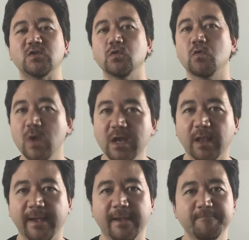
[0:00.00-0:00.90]
too
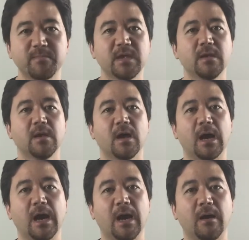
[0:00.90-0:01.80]
quickly,
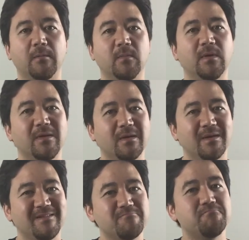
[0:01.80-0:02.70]

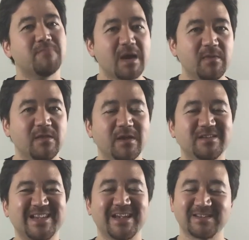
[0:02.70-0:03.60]
maybe
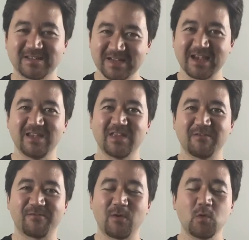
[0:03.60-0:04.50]
they're taking
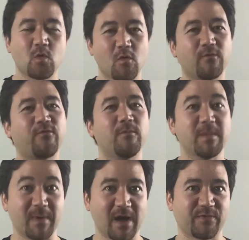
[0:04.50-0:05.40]
that phone call from
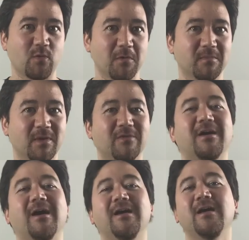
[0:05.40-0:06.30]
the bathroom,
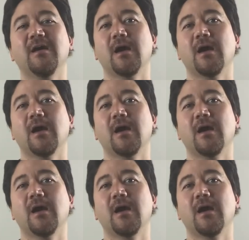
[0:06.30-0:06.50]
okay?